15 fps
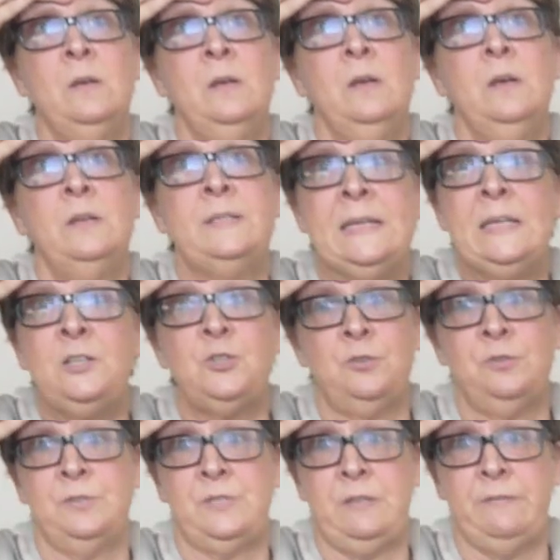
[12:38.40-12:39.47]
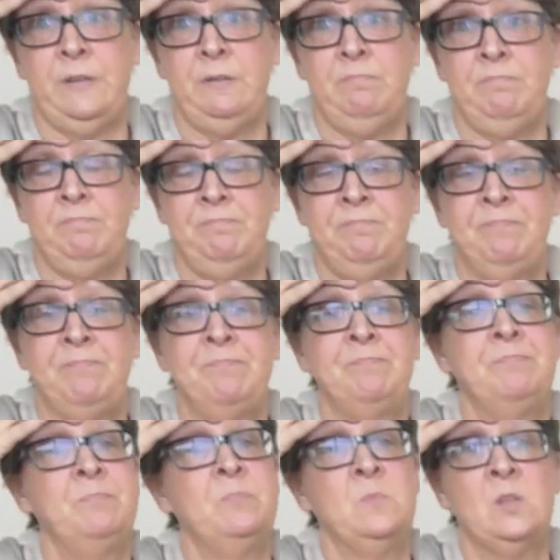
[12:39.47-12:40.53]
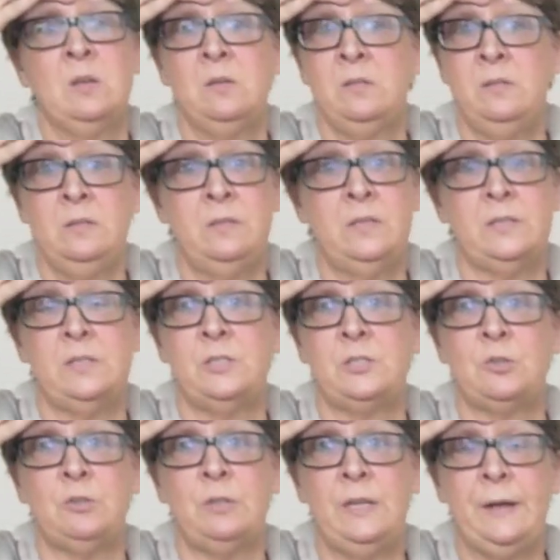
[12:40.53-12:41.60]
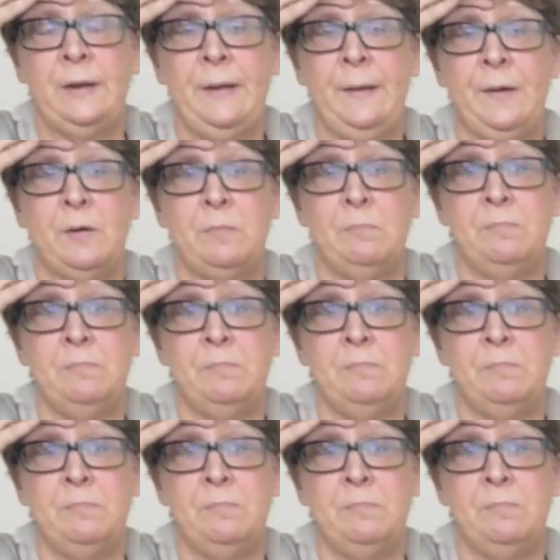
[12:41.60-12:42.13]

seizures even, this is certainly going to help.